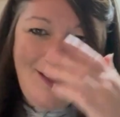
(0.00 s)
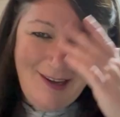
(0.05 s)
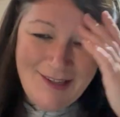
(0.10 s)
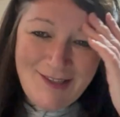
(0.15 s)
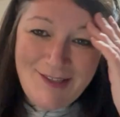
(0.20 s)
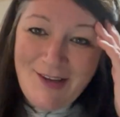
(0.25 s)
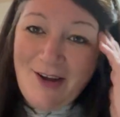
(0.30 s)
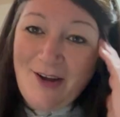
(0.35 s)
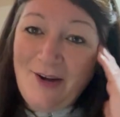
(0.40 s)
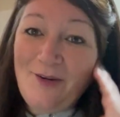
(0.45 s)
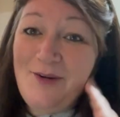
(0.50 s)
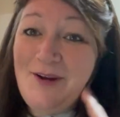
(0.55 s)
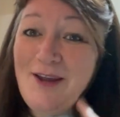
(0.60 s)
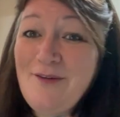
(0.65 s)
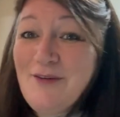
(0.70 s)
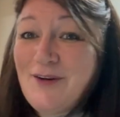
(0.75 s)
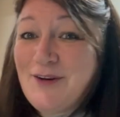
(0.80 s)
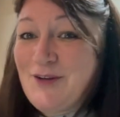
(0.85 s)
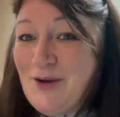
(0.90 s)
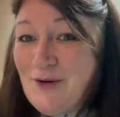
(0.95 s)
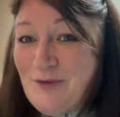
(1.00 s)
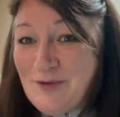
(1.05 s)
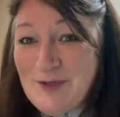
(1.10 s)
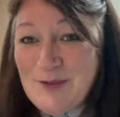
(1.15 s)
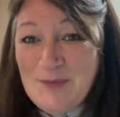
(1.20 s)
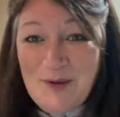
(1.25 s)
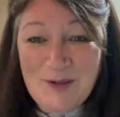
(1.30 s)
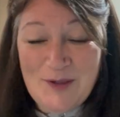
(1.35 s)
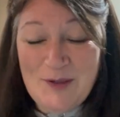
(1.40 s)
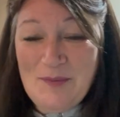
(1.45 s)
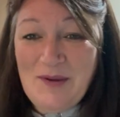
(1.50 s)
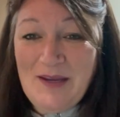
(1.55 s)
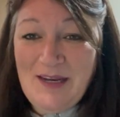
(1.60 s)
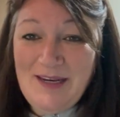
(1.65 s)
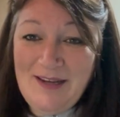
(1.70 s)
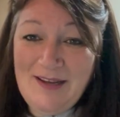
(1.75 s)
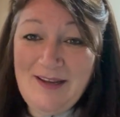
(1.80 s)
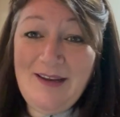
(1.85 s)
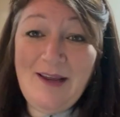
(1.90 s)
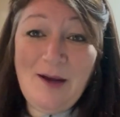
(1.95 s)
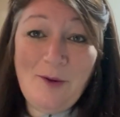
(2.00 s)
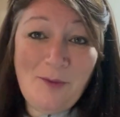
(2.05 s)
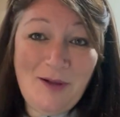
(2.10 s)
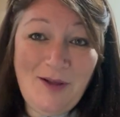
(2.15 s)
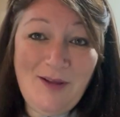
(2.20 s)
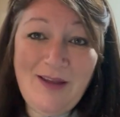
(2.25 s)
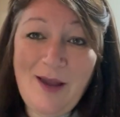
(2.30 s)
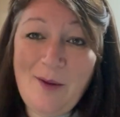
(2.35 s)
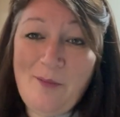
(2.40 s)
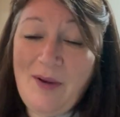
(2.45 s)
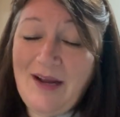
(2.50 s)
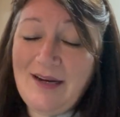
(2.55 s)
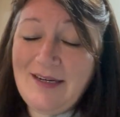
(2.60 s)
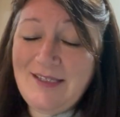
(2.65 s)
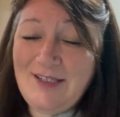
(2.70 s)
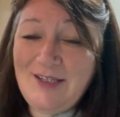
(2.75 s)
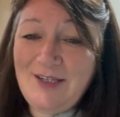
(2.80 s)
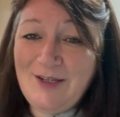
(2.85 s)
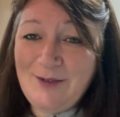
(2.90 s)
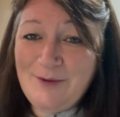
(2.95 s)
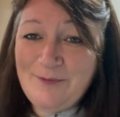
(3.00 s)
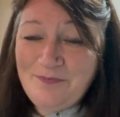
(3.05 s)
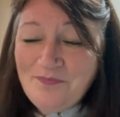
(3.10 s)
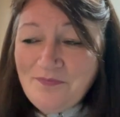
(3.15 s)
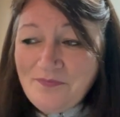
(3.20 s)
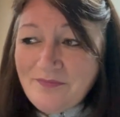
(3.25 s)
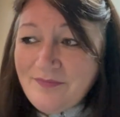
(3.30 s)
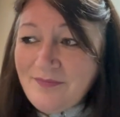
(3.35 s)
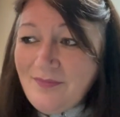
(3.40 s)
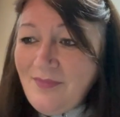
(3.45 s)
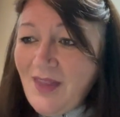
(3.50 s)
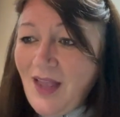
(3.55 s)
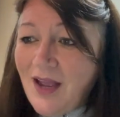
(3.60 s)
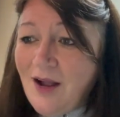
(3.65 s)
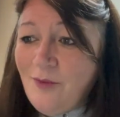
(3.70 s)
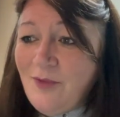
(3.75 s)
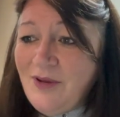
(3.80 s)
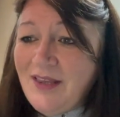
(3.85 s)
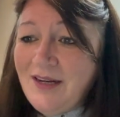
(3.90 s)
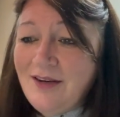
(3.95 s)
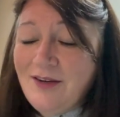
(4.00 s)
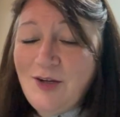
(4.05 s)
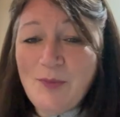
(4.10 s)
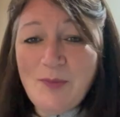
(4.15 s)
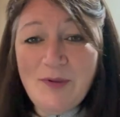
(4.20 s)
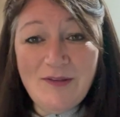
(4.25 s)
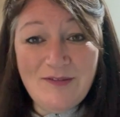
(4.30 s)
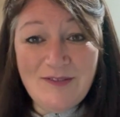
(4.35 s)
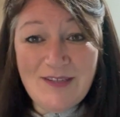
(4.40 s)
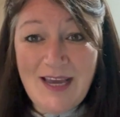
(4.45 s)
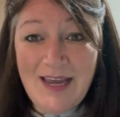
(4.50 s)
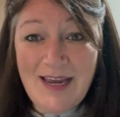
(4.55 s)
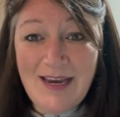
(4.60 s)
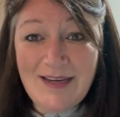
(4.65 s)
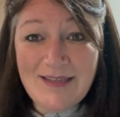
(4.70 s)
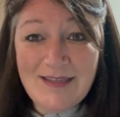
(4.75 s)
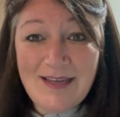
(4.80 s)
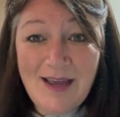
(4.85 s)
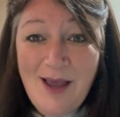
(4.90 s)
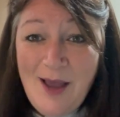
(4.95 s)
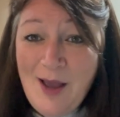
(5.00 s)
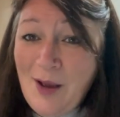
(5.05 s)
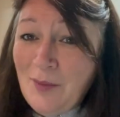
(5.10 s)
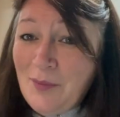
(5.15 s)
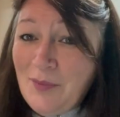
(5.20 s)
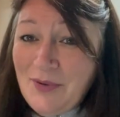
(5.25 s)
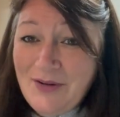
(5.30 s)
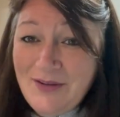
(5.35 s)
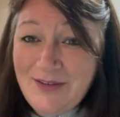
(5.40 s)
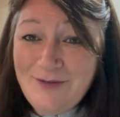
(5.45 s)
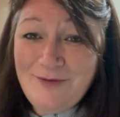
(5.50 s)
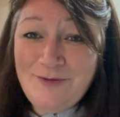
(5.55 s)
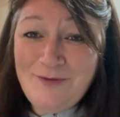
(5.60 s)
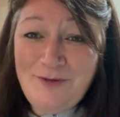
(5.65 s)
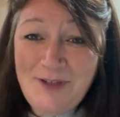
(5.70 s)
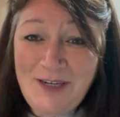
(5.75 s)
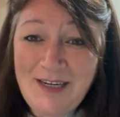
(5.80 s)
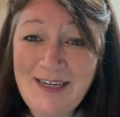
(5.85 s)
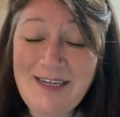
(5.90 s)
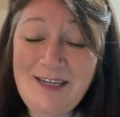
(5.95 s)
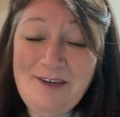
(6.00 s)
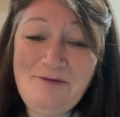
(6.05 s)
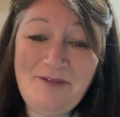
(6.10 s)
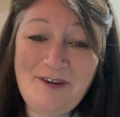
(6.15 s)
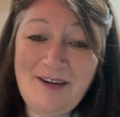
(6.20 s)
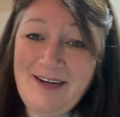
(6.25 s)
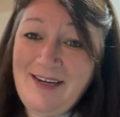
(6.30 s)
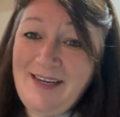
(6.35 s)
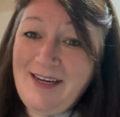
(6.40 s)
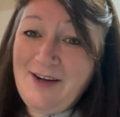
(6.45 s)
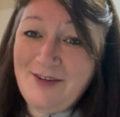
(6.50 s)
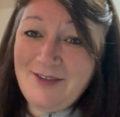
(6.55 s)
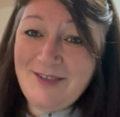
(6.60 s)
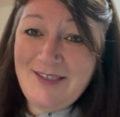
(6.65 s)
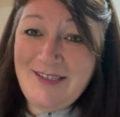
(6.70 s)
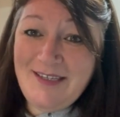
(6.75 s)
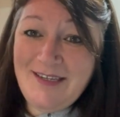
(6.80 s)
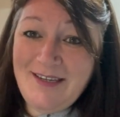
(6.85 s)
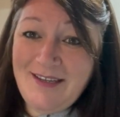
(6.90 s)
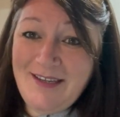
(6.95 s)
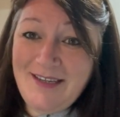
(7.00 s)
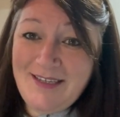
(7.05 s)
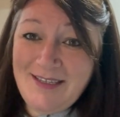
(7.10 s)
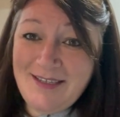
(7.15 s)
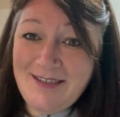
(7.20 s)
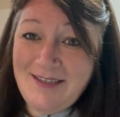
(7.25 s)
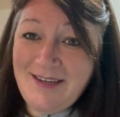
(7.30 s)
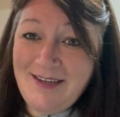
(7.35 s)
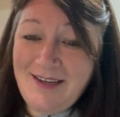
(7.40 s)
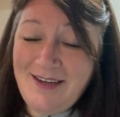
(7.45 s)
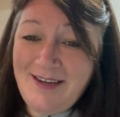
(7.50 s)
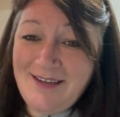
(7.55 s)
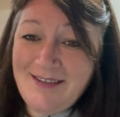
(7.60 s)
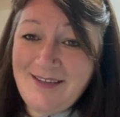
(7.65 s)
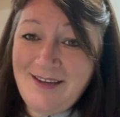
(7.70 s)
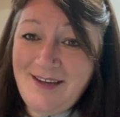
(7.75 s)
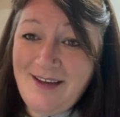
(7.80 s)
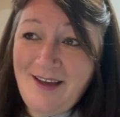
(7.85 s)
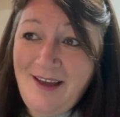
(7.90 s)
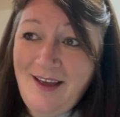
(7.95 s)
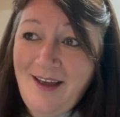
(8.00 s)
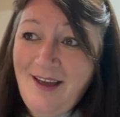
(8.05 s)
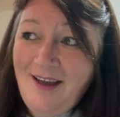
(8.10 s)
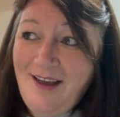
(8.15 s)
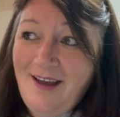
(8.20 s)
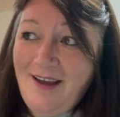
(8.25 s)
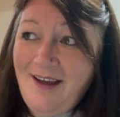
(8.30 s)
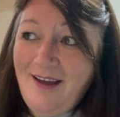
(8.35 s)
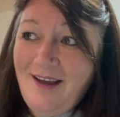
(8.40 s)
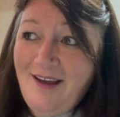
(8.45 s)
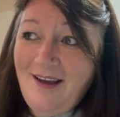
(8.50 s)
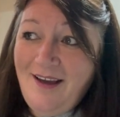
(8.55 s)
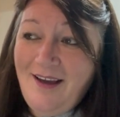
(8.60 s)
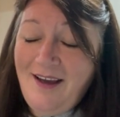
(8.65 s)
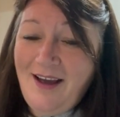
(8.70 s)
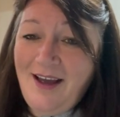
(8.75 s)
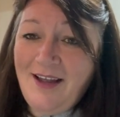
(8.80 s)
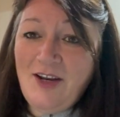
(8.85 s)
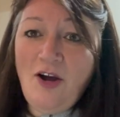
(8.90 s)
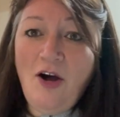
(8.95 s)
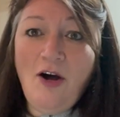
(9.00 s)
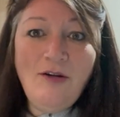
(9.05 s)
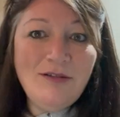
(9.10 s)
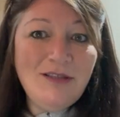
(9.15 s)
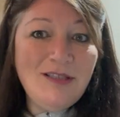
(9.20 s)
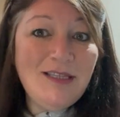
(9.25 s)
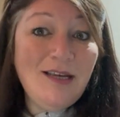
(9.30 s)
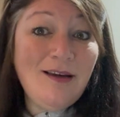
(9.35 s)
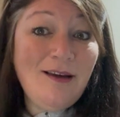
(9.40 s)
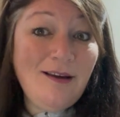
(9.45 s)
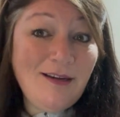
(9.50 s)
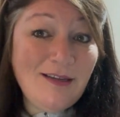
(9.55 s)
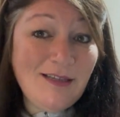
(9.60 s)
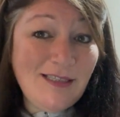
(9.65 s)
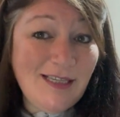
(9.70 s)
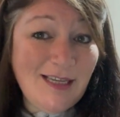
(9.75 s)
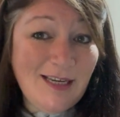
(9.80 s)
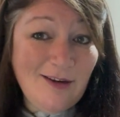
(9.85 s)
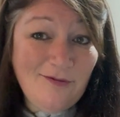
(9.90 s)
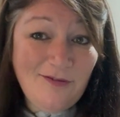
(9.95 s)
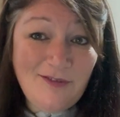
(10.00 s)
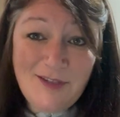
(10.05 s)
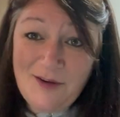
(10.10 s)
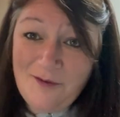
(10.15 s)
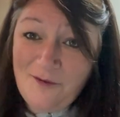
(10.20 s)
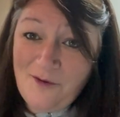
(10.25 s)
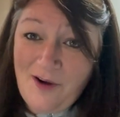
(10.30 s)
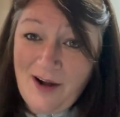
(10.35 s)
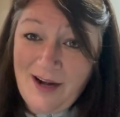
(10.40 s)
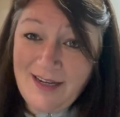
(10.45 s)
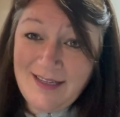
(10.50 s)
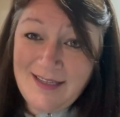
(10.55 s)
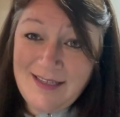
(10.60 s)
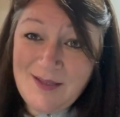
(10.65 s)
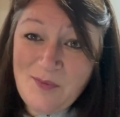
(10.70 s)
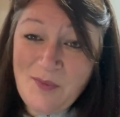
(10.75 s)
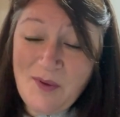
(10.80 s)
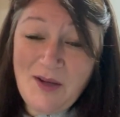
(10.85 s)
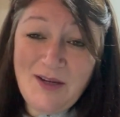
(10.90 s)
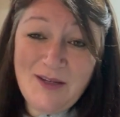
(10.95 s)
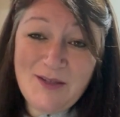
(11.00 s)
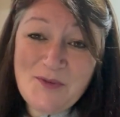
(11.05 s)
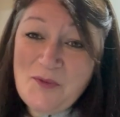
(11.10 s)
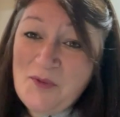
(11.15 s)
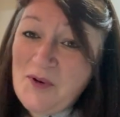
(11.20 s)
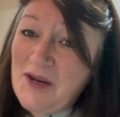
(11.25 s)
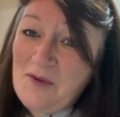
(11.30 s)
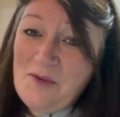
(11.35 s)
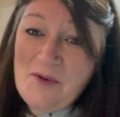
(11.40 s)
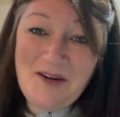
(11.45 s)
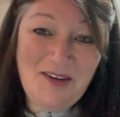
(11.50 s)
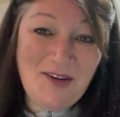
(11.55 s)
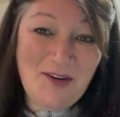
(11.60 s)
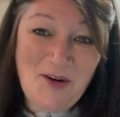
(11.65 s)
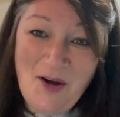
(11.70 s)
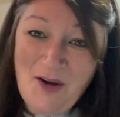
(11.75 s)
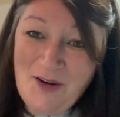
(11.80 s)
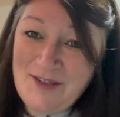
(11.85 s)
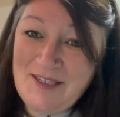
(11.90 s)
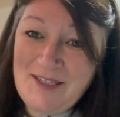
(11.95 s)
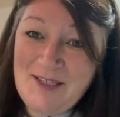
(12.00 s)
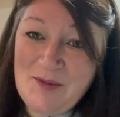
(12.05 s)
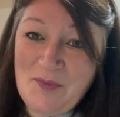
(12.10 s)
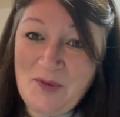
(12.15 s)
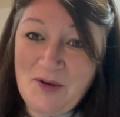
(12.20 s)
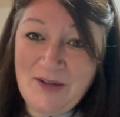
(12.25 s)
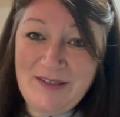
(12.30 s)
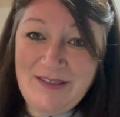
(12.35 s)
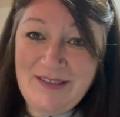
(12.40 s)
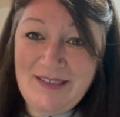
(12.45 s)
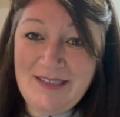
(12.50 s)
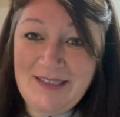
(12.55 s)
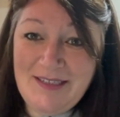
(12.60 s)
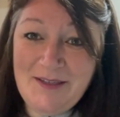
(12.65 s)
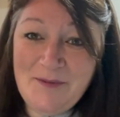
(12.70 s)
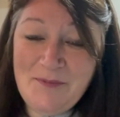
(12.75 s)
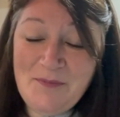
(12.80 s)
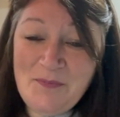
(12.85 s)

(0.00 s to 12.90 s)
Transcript: So if I don't respond immediately, I will get back to you within a couple of days. But really, really consider this as an alternative to France, because we were not disappointed.